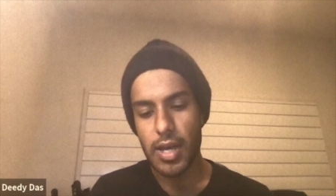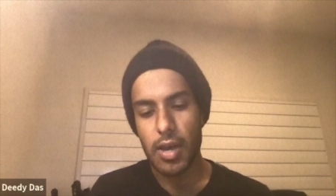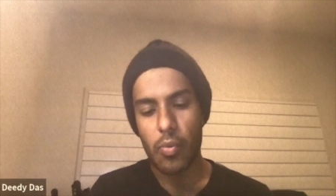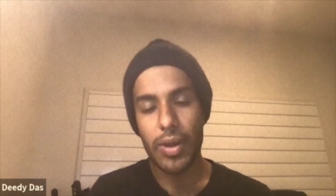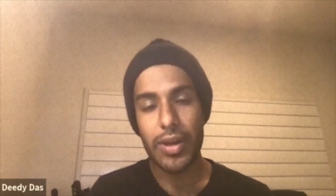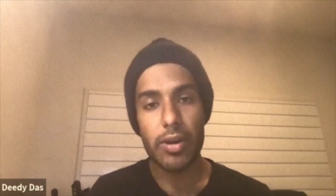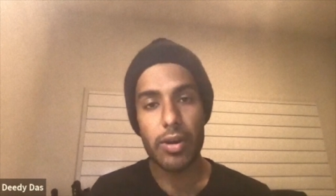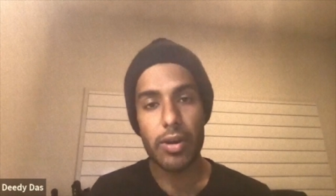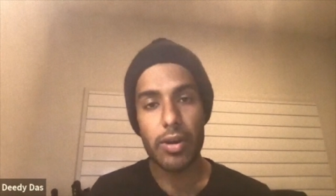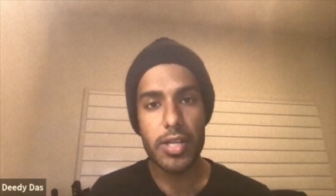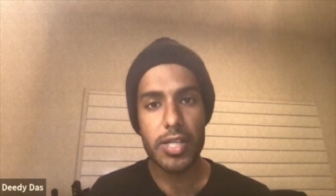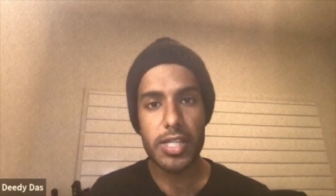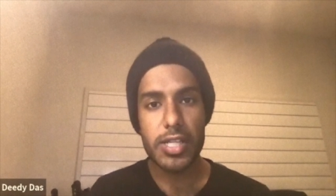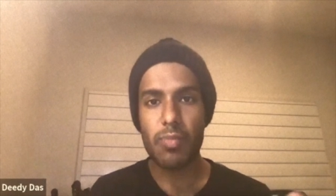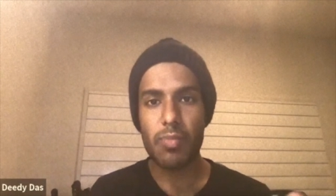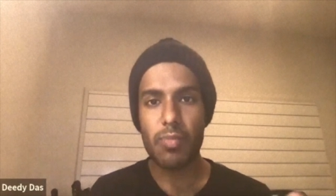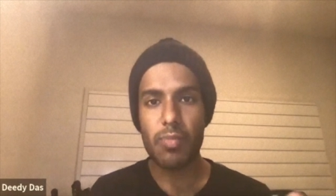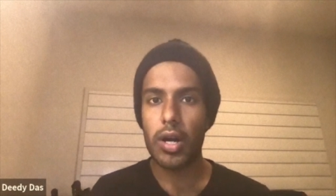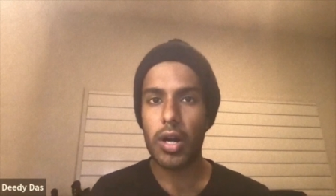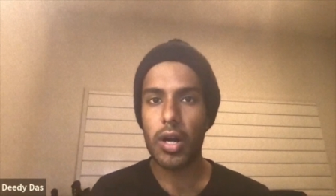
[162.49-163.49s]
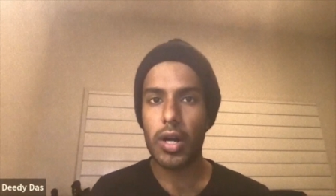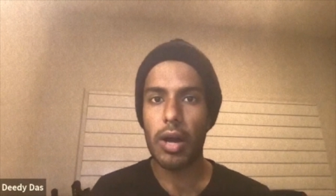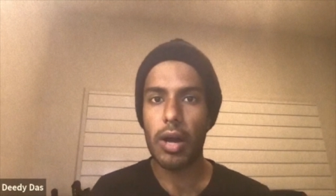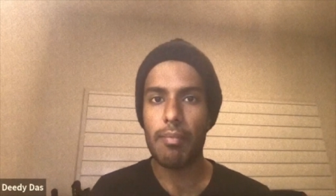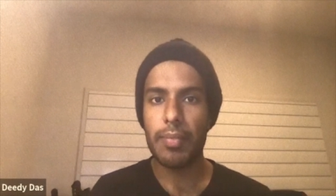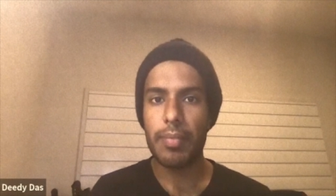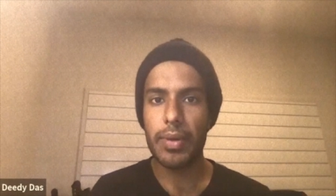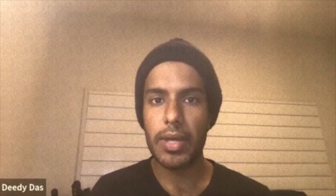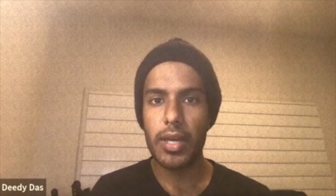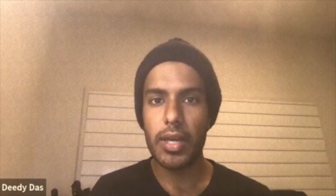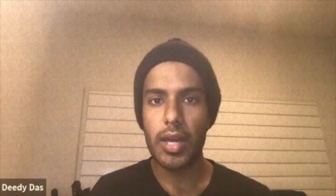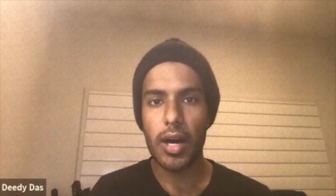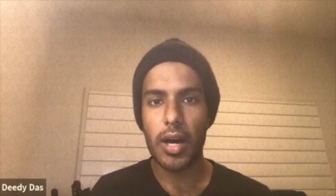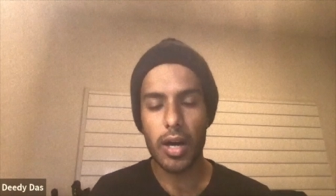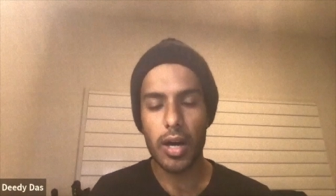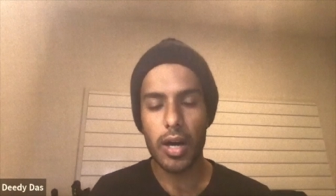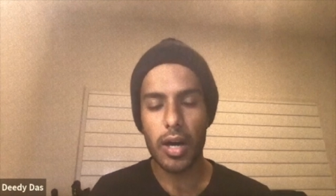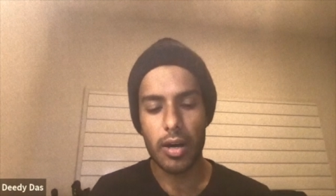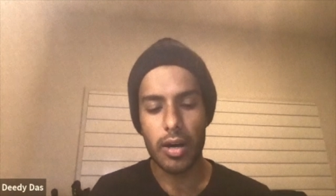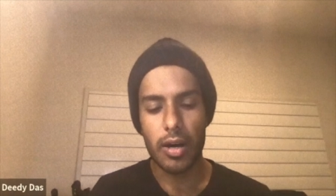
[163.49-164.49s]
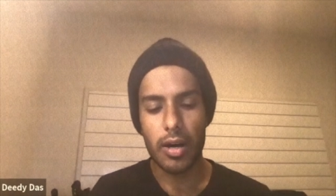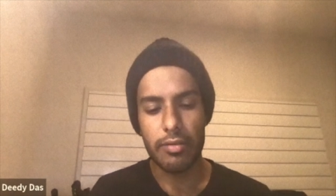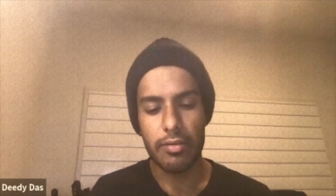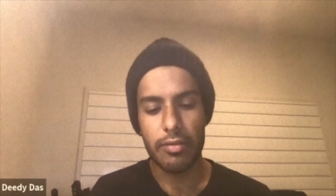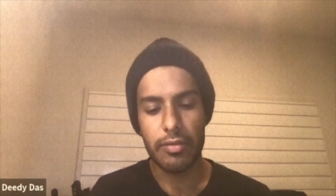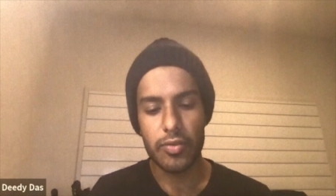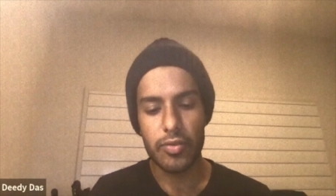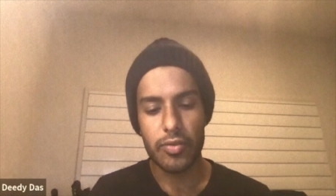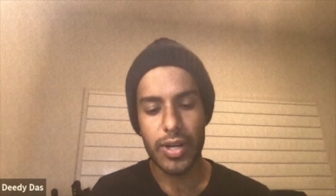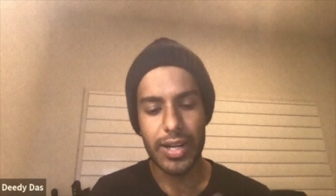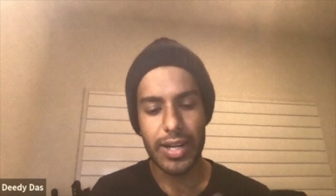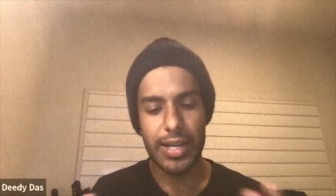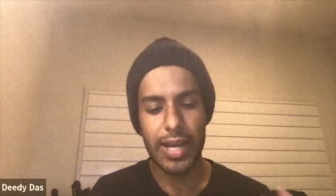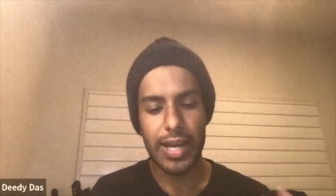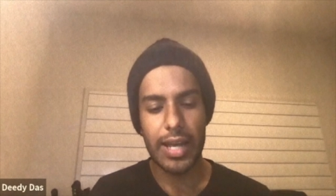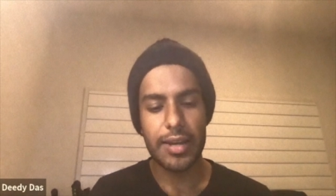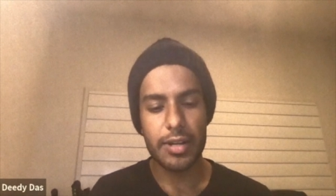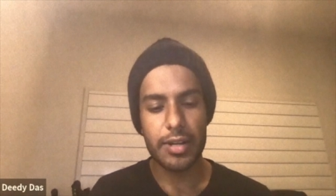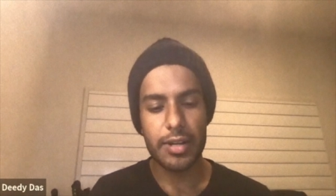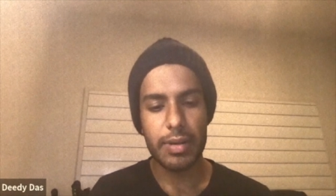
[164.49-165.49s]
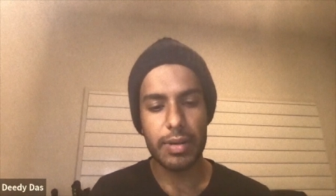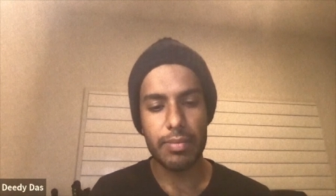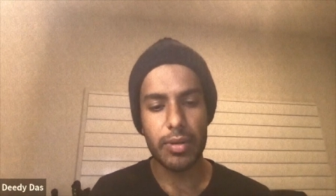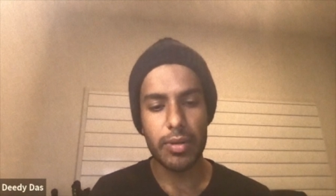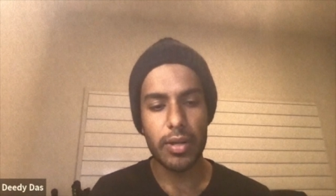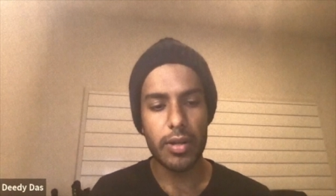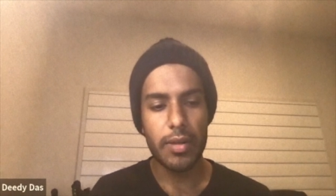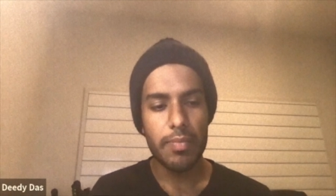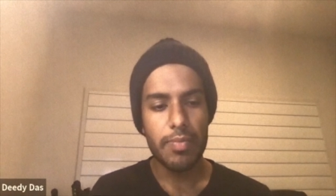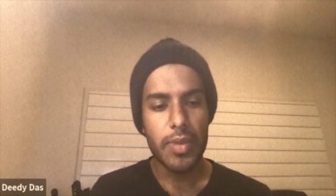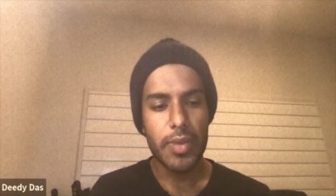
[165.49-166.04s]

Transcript: When you're in a smaller company of really talented people,